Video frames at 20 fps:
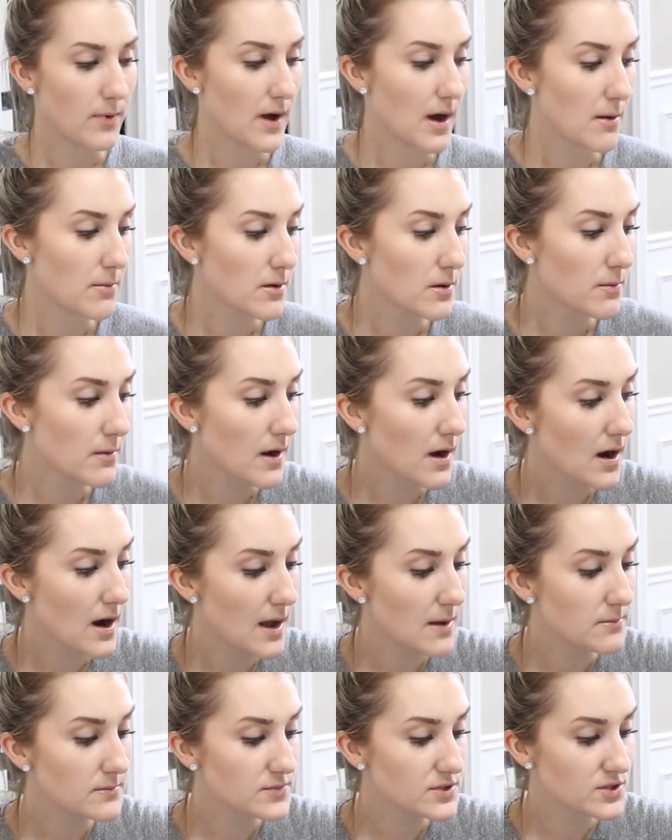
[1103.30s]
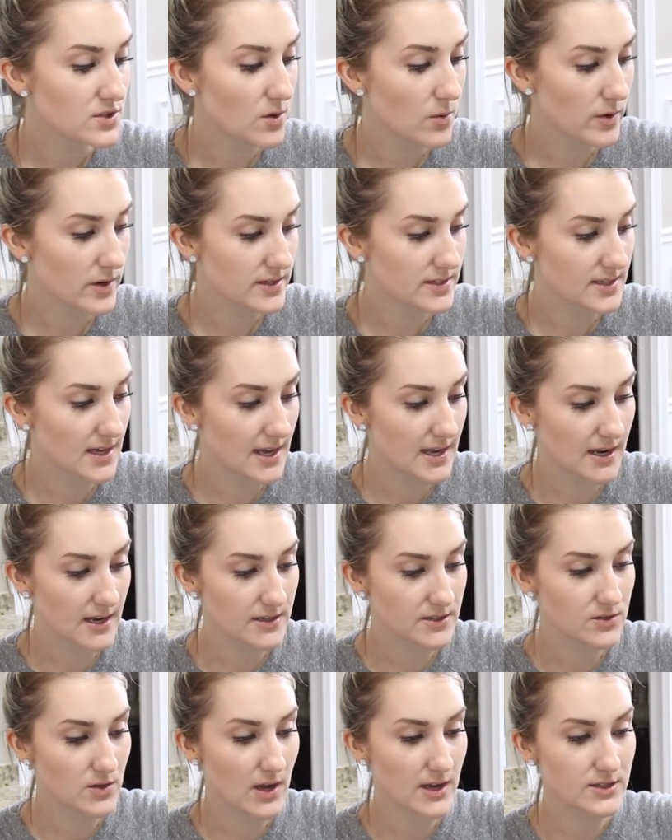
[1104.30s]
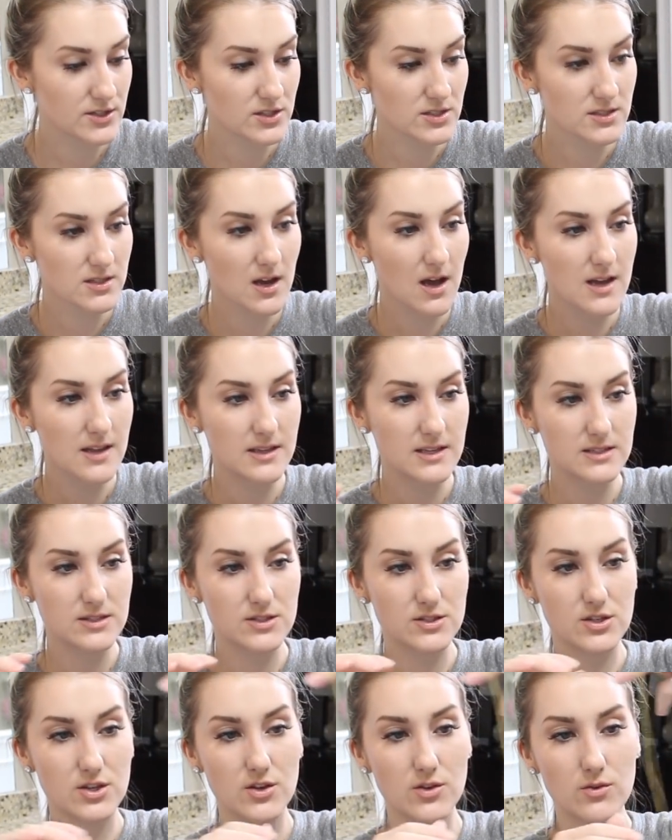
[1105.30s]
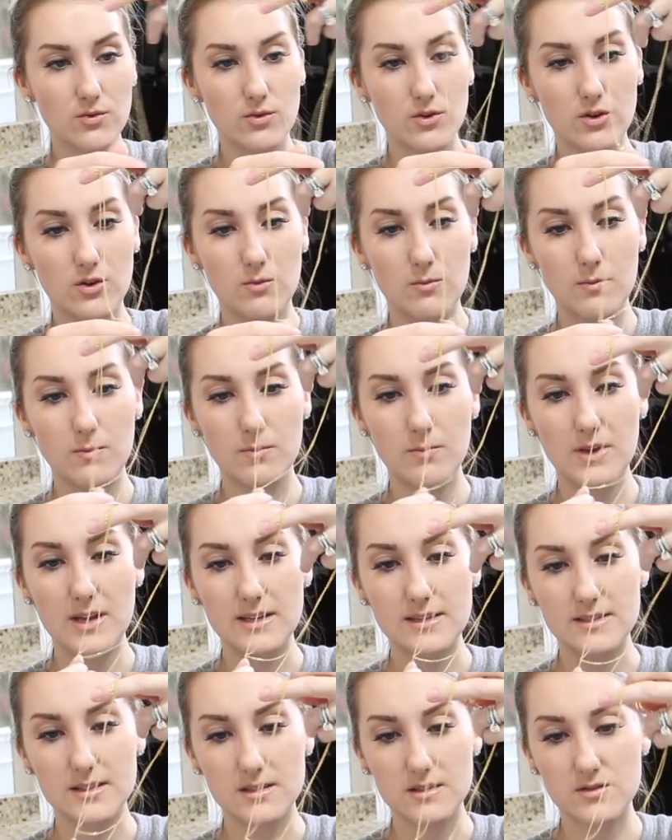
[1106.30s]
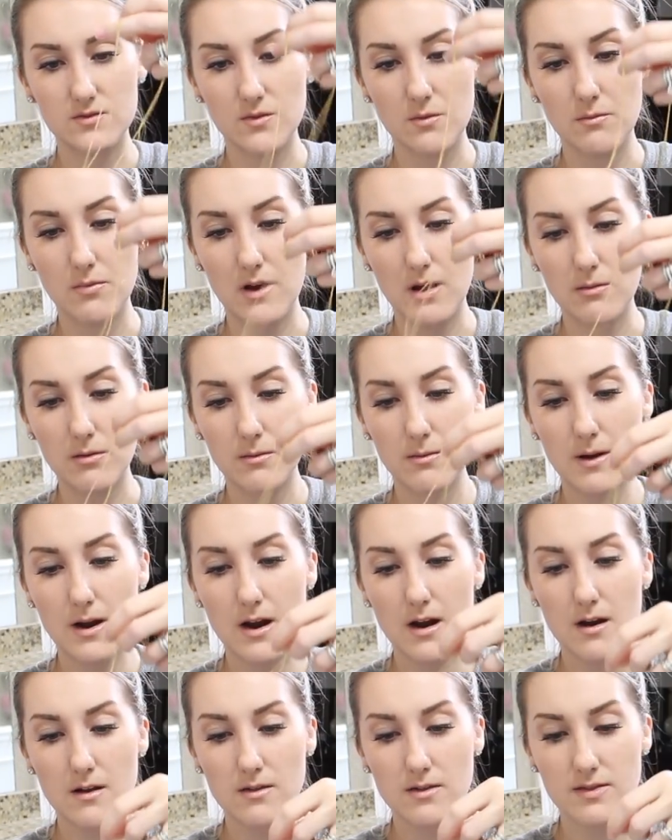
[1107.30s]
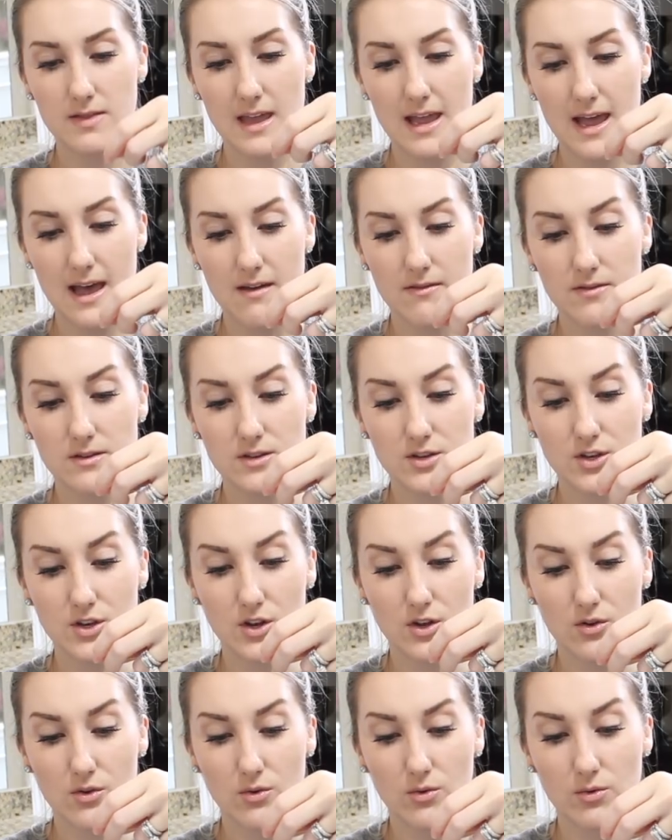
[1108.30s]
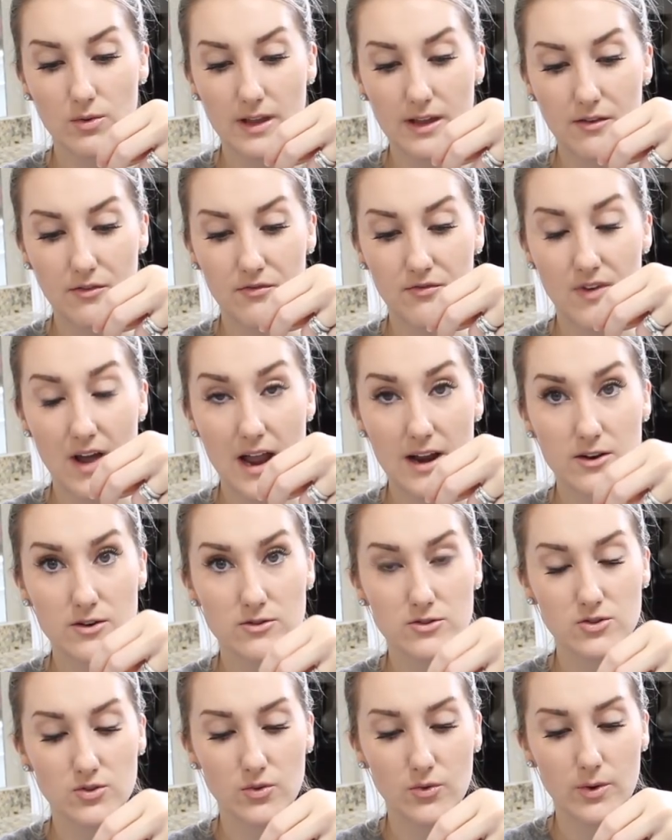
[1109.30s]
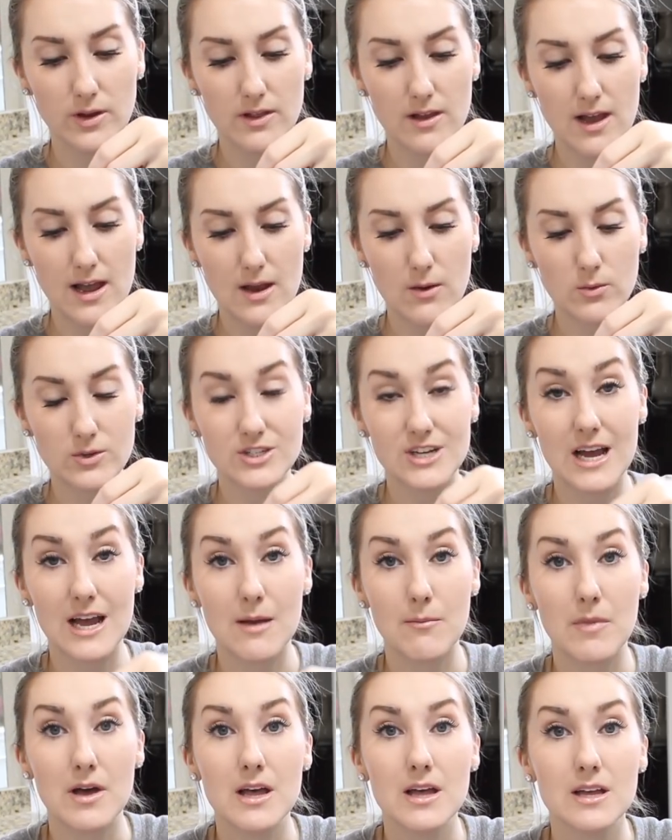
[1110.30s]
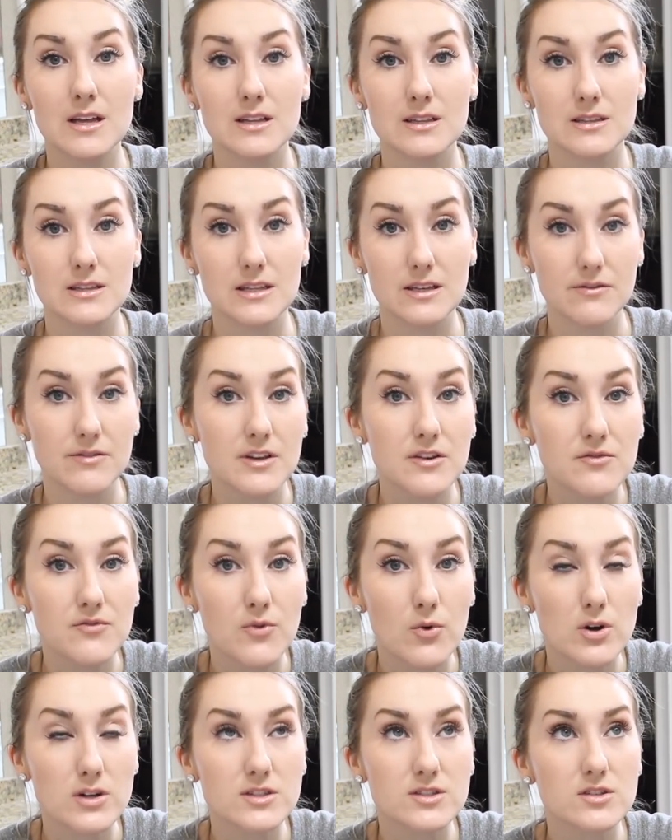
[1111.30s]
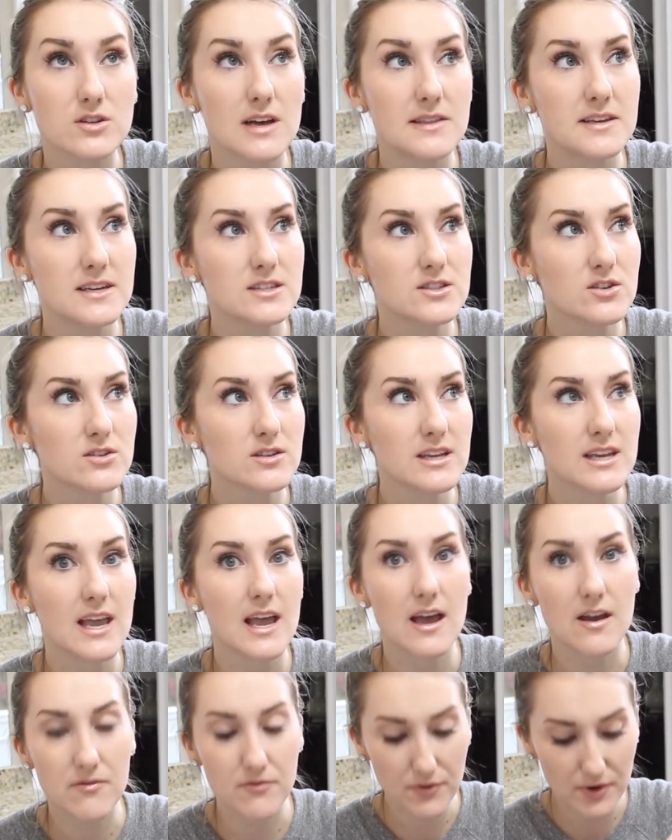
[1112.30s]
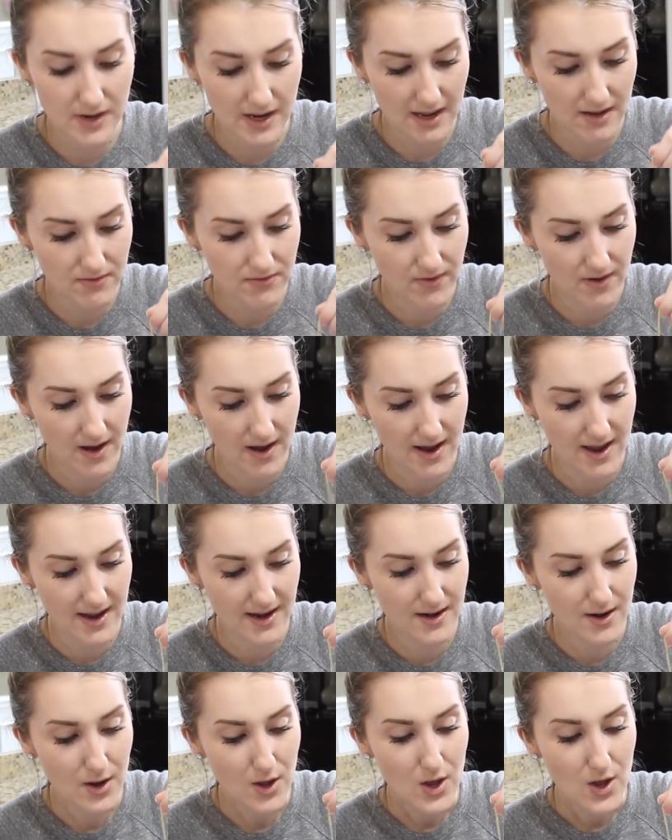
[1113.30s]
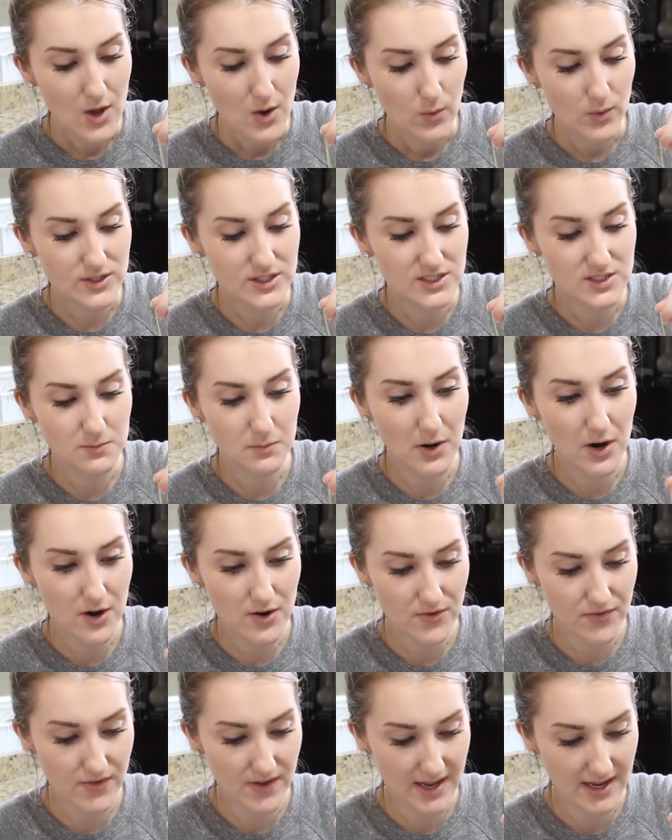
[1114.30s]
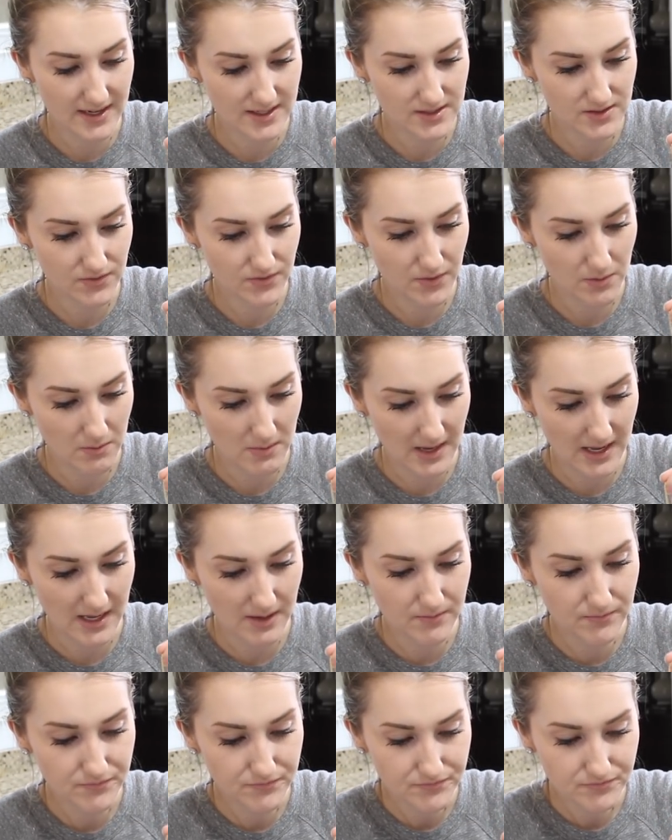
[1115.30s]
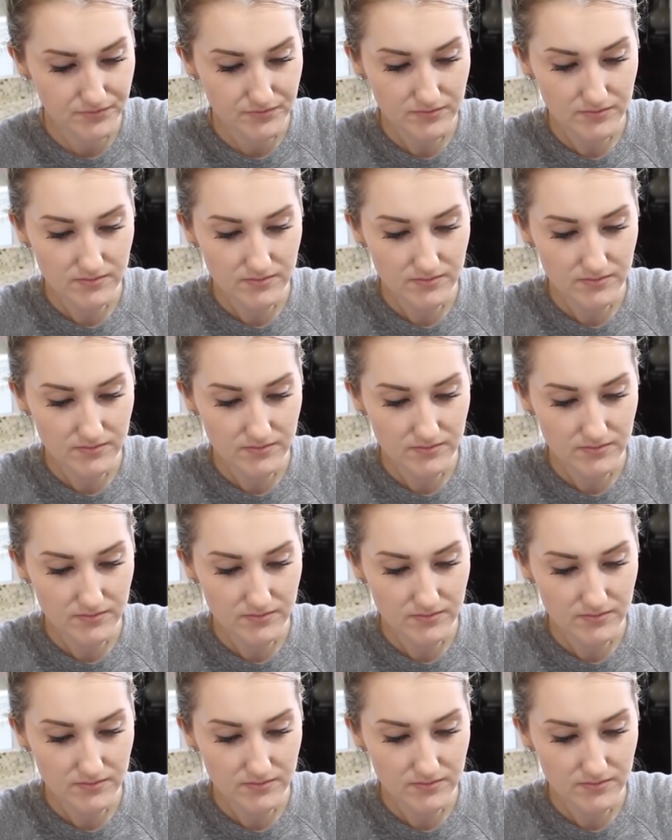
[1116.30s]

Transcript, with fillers: BaubleBar, I'm so excited. So I just got these two new pieces from BaubleBar. They have the new like finer jewelry line, which I'm living for. It's, I think it's called like Everyday Fine, which is perfect for me